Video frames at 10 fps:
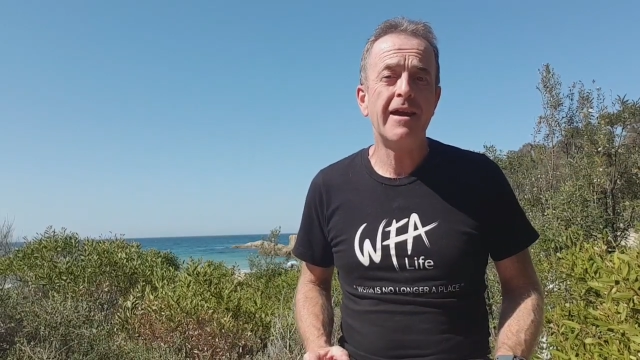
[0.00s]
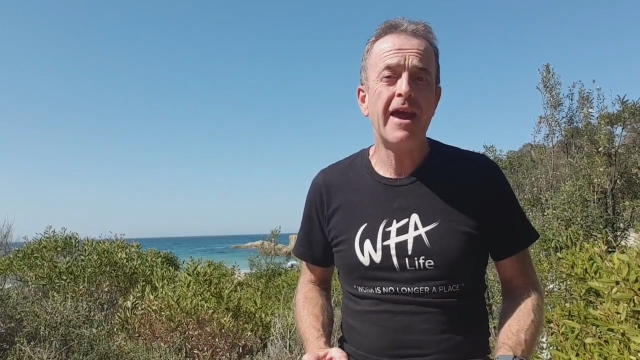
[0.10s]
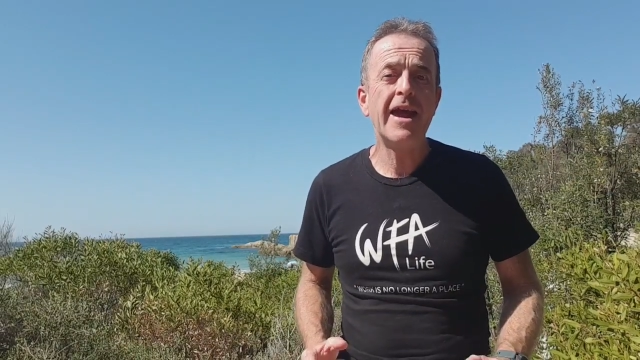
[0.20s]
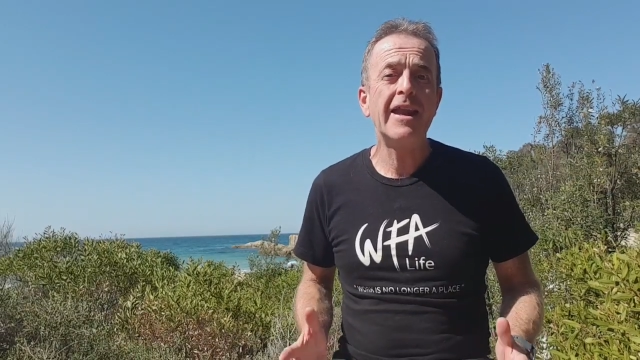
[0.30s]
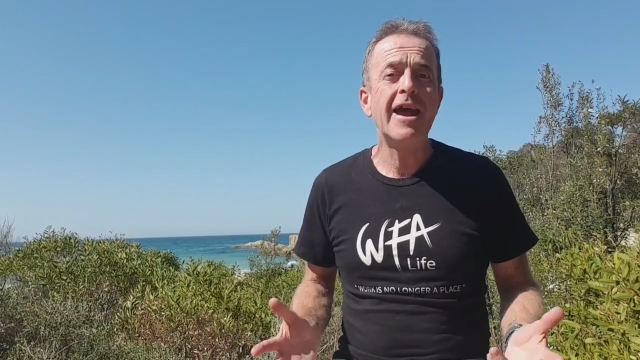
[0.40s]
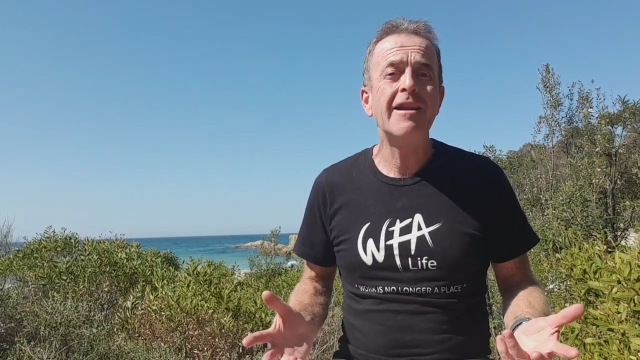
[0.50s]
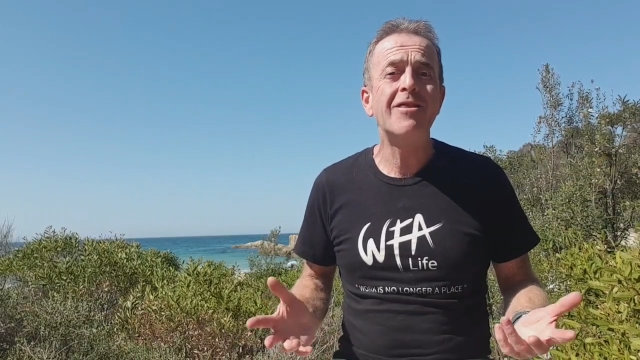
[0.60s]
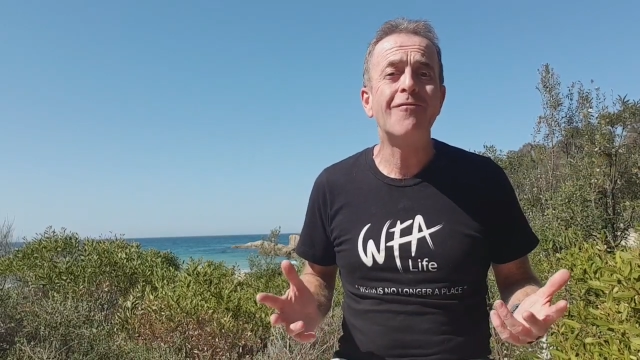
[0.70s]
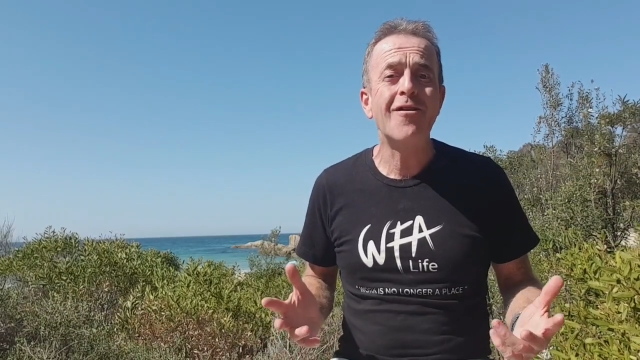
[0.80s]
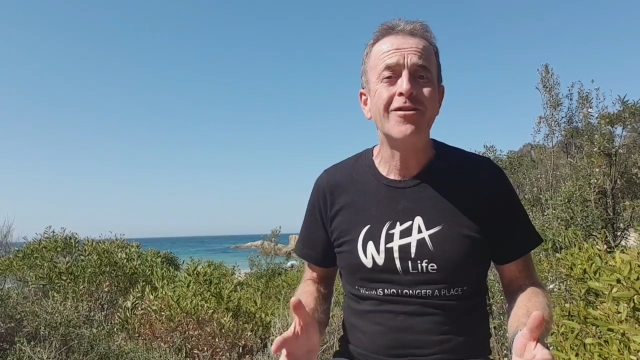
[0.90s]
hanging out in
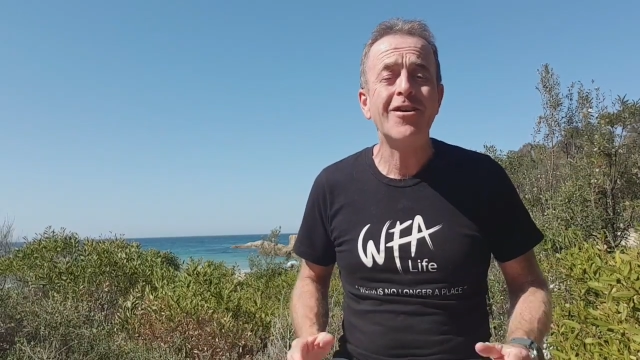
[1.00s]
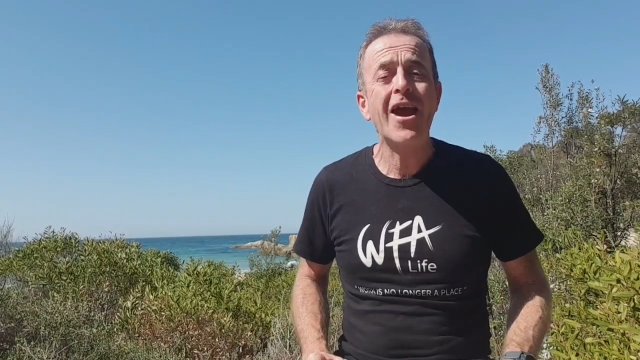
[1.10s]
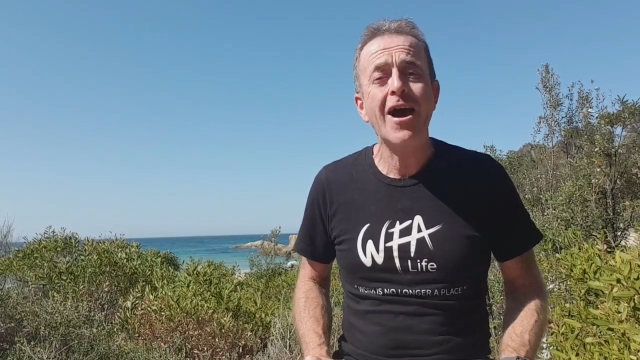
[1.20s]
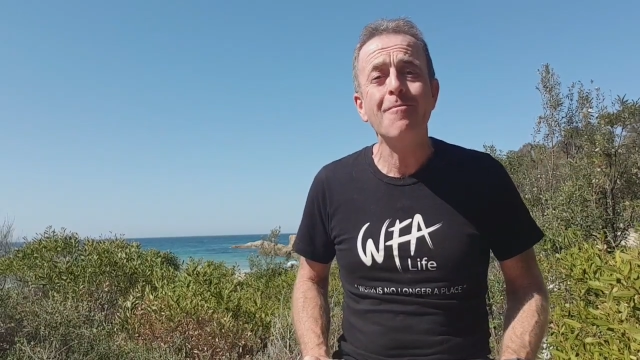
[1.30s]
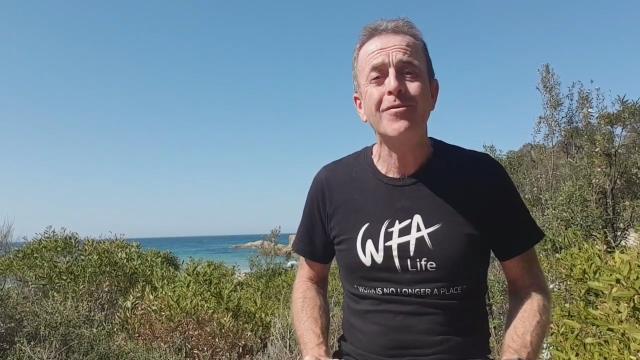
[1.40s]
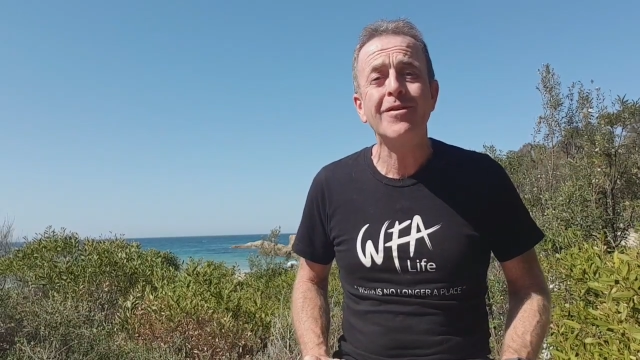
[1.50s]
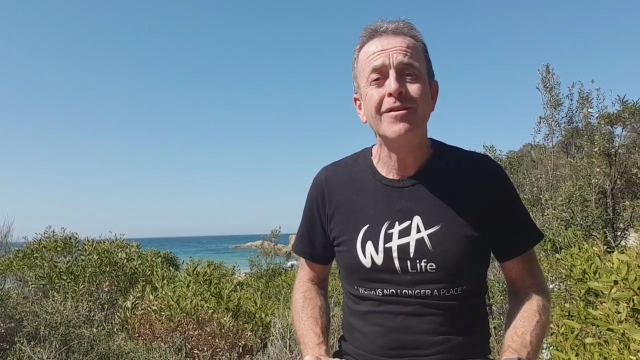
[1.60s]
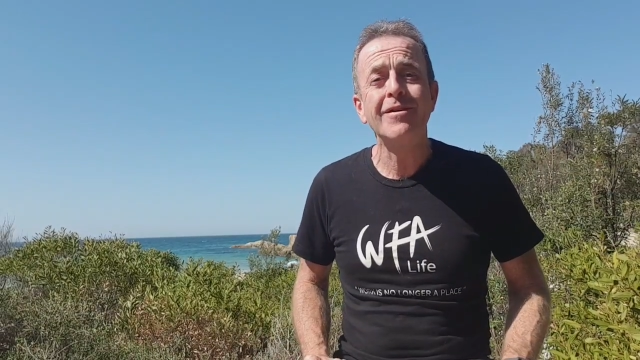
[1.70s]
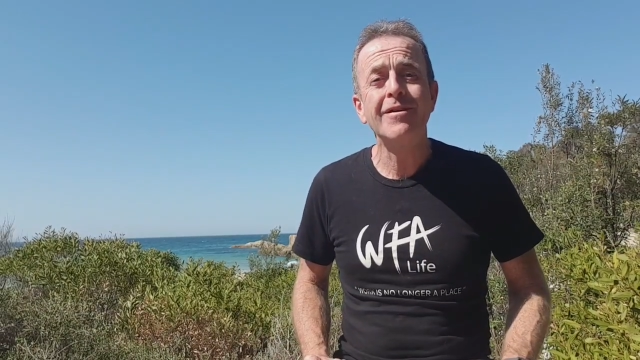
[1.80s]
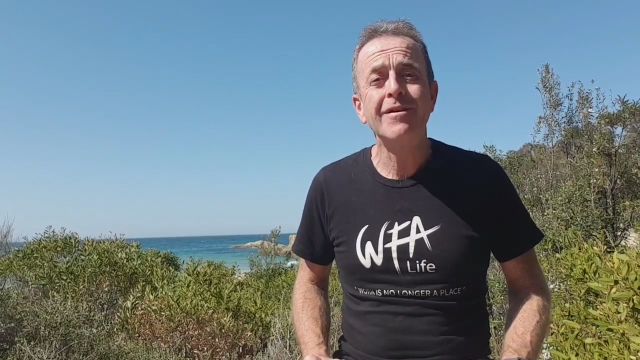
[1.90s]
the French Alps,
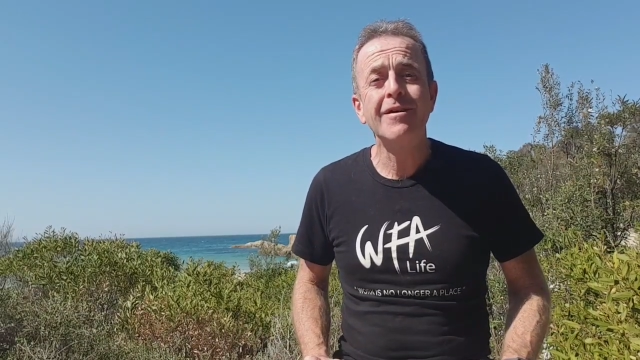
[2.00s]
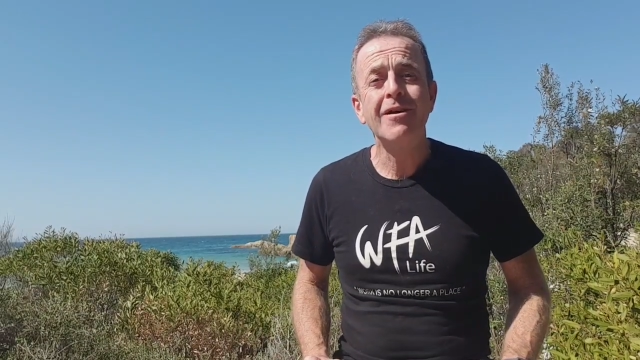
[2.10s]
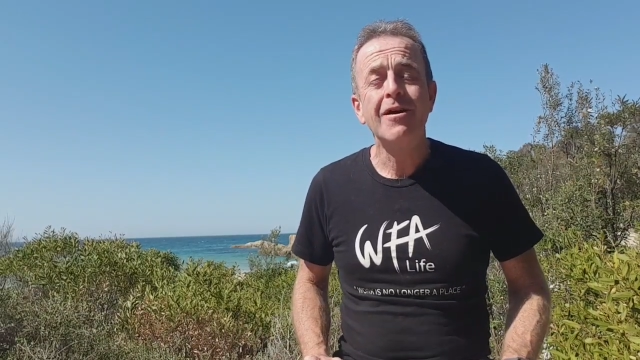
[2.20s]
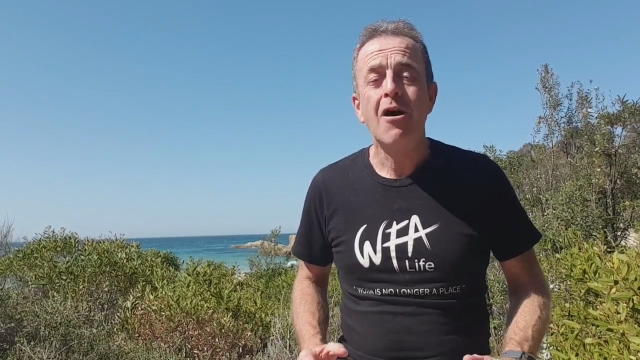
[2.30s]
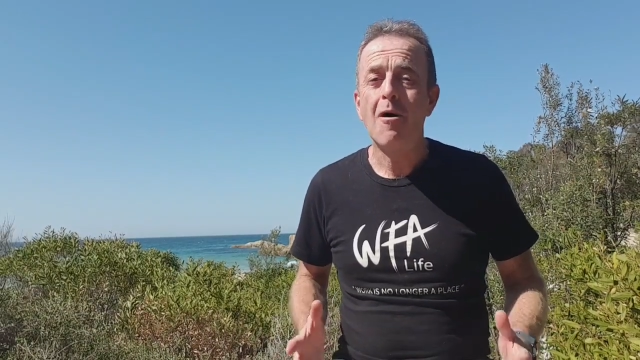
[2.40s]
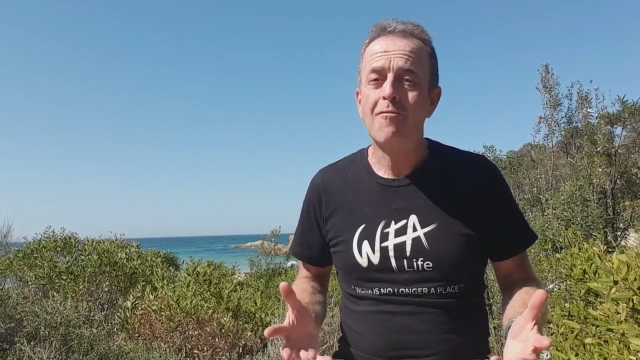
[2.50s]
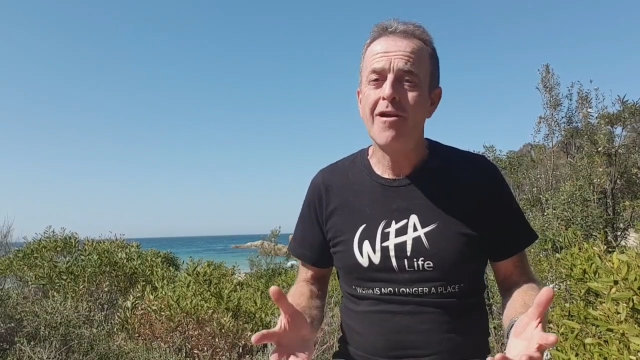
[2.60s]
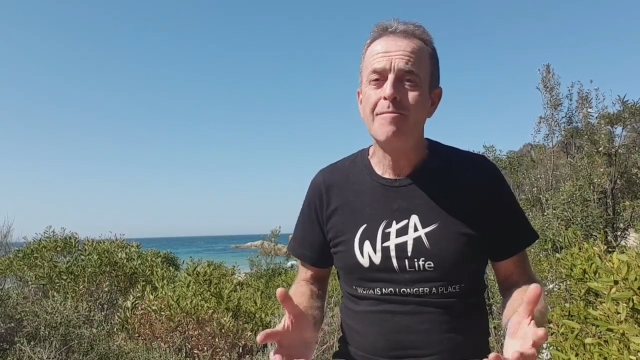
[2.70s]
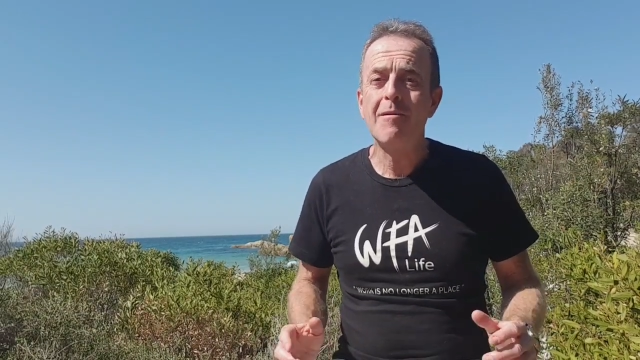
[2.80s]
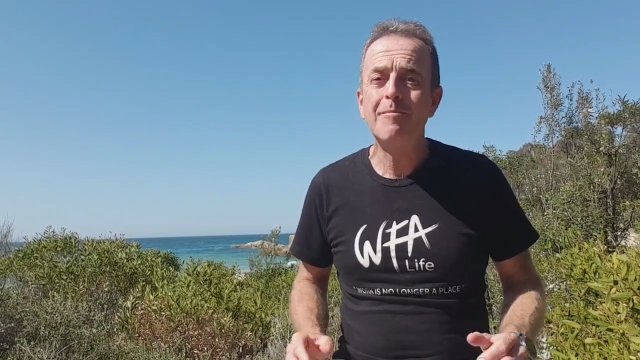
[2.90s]
operating my